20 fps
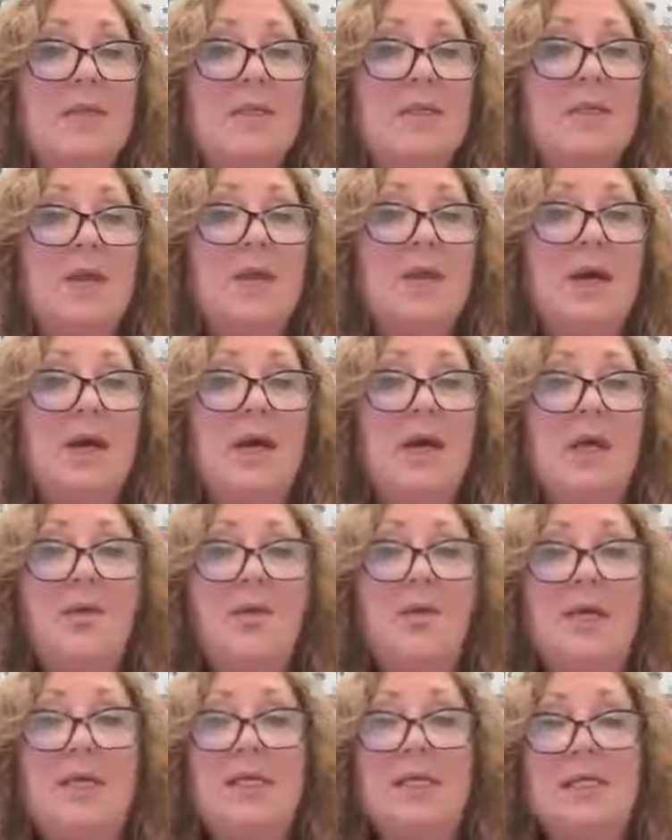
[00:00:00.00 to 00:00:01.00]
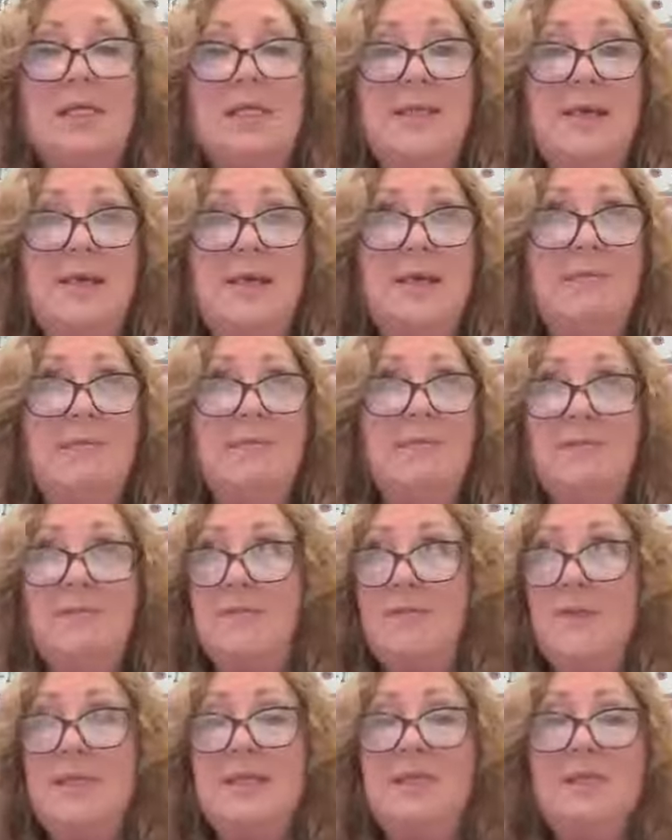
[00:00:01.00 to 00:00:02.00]
So ka nui tēnei,
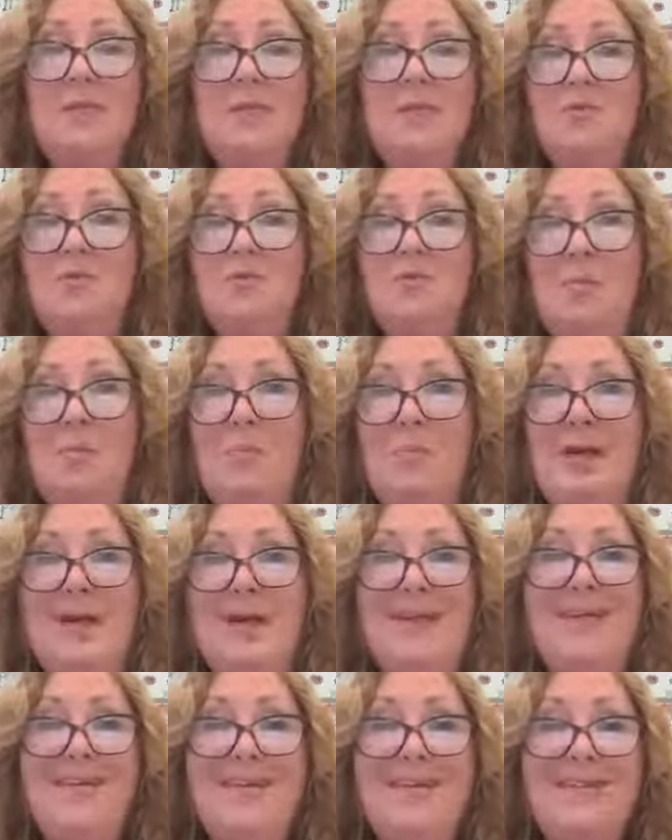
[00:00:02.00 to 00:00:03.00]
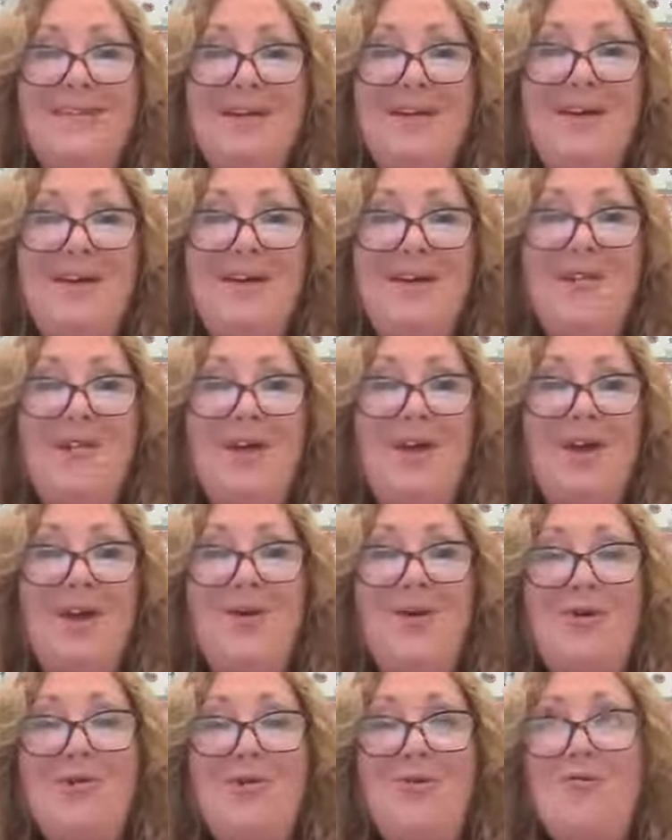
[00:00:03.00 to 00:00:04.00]
that is all from me.
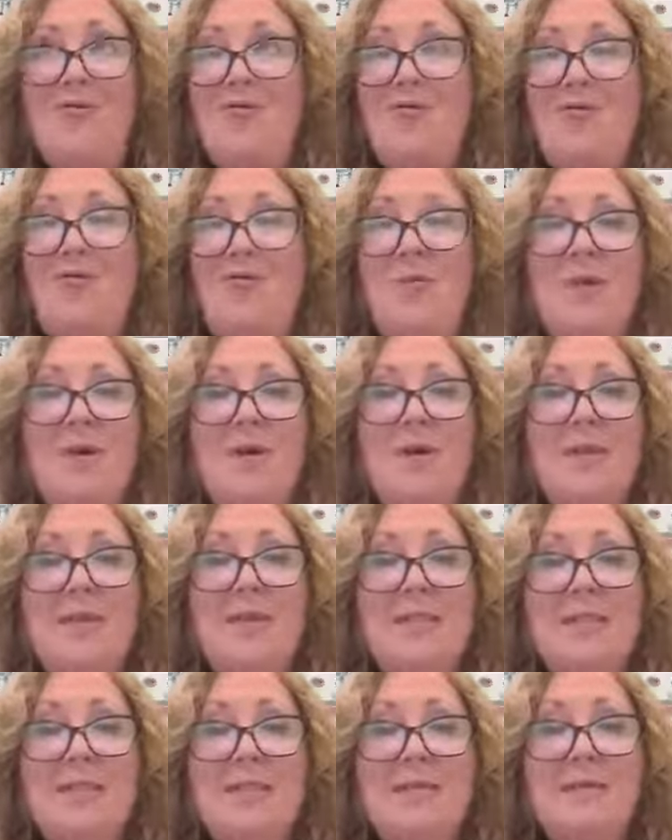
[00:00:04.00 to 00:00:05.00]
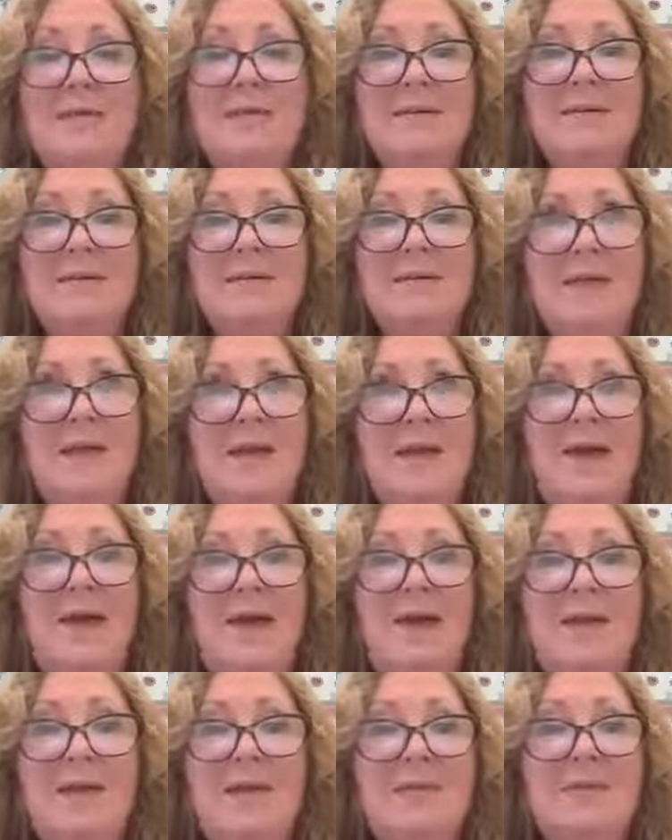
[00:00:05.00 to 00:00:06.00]
Thank you for listening
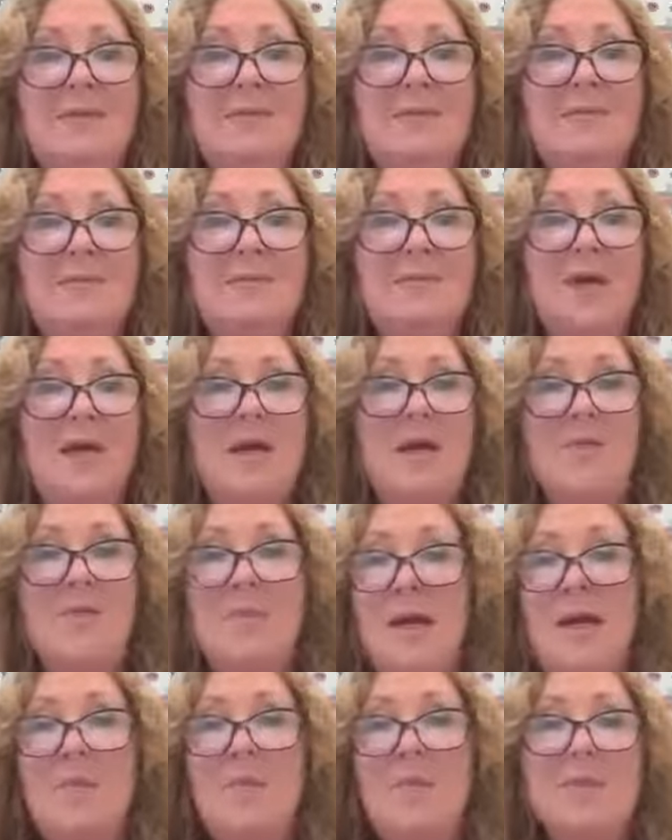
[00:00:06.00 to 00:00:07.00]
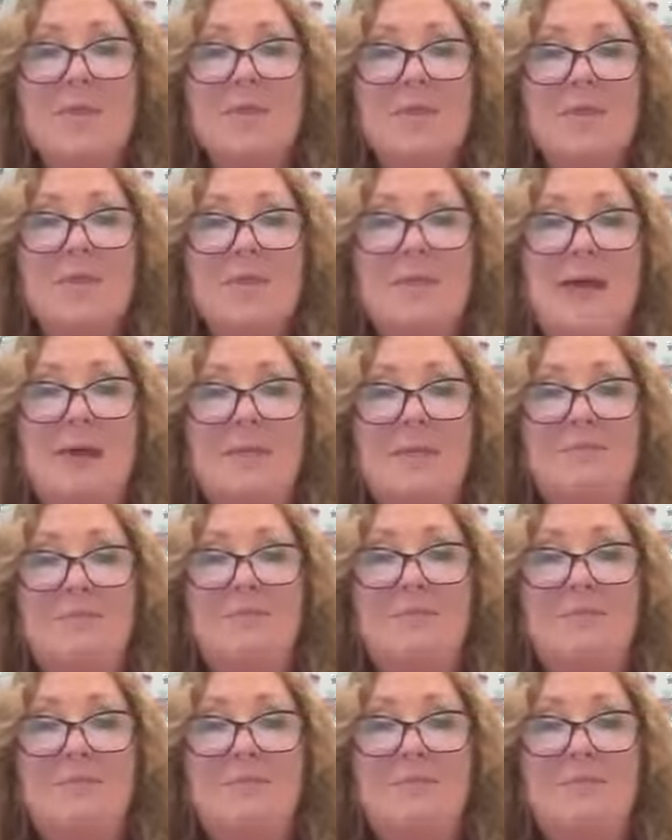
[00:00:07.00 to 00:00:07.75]
and coming today.